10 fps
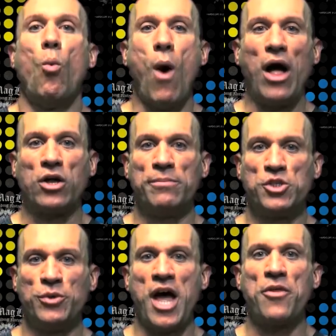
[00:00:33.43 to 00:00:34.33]
Welcome
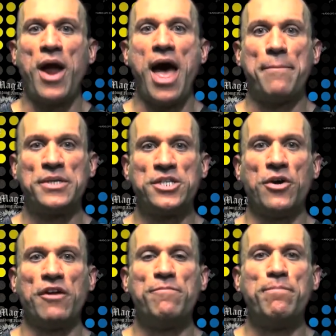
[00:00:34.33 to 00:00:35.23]
to another
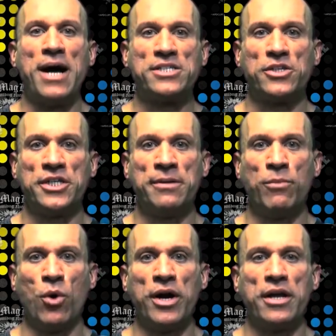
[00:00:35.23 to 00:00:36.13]
episode of Muscle in the
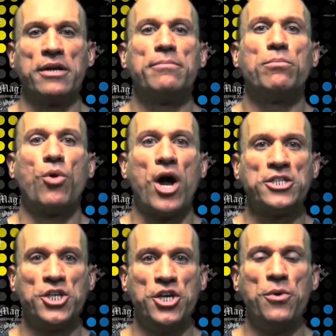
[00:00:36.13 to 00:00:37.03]
Morning, brought
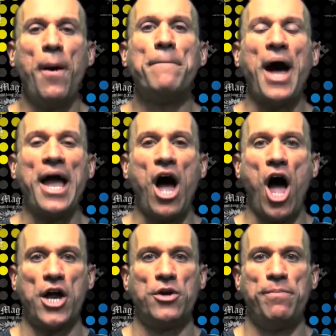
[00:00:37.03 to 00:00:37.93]
to you by
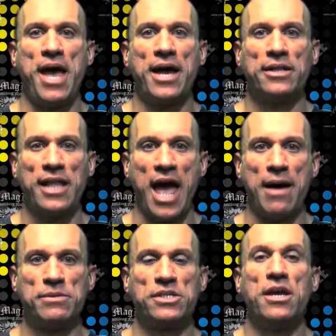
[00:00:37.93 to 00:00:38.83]
Iron Mag
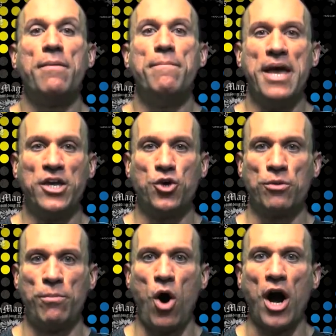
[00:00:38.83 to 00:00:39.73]
Labs. Make your
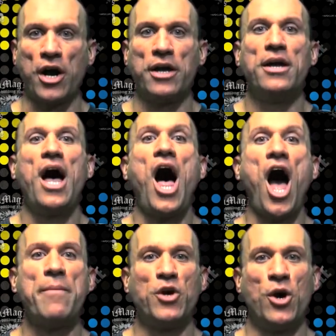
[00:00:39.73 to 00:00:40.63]
mark.
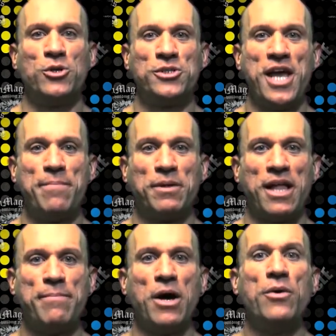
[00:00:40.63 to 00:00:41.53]
I'm your host, Dave
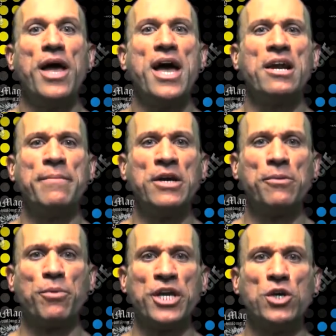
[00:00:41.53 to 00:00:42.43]
Palumbo, and I'm here
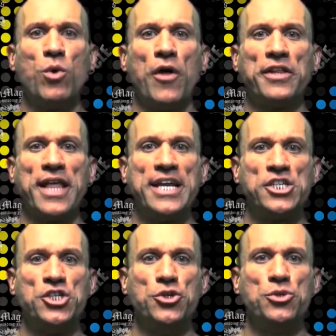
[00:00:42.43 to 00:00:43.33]
to bring you all the
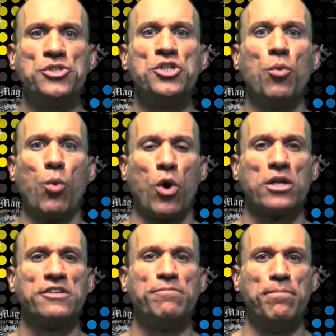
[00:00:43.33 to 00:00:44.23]
latest news in the
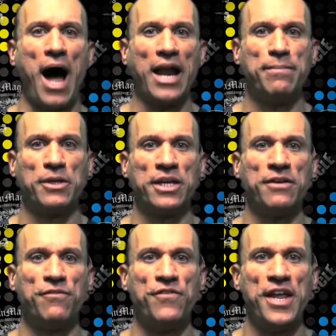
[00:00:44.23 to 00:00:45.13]
world of bodybuilding
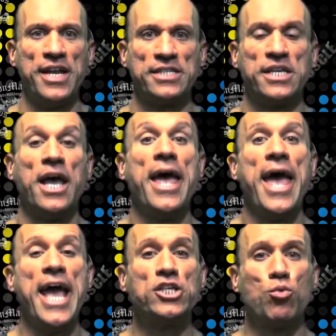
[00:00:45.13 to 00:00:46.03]
and fitness.
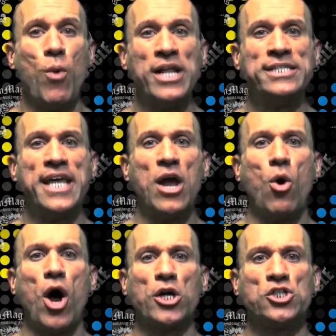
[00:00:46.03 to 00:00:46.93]
It's Wednesday,
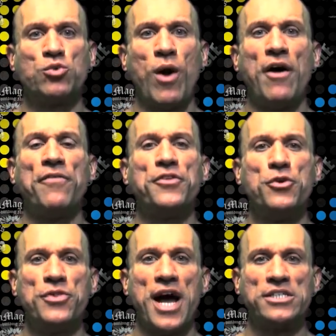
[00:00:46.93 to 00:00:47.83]
August 12th,
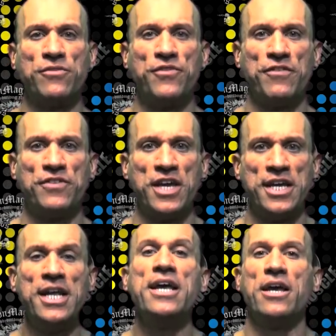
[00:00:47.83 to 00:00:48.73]
2015.